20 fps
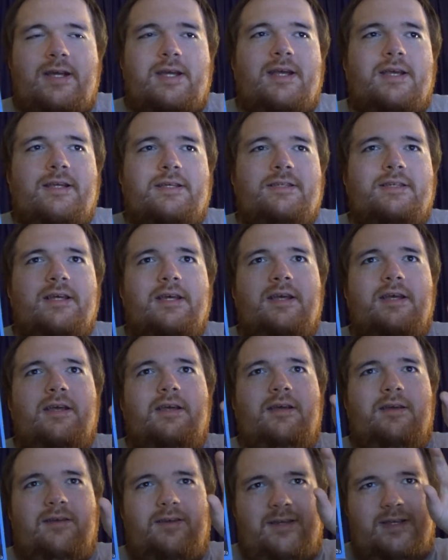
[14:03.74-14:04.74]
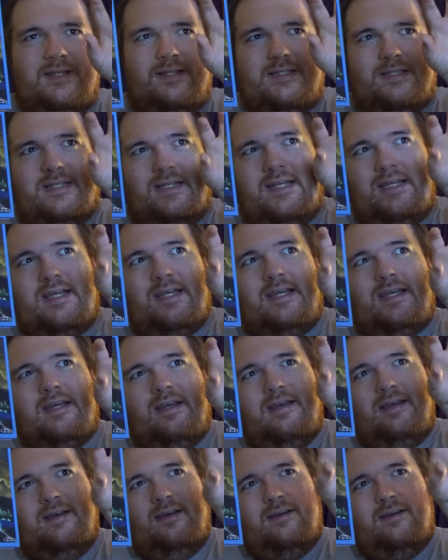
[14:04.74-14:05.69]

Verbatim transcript: is. You see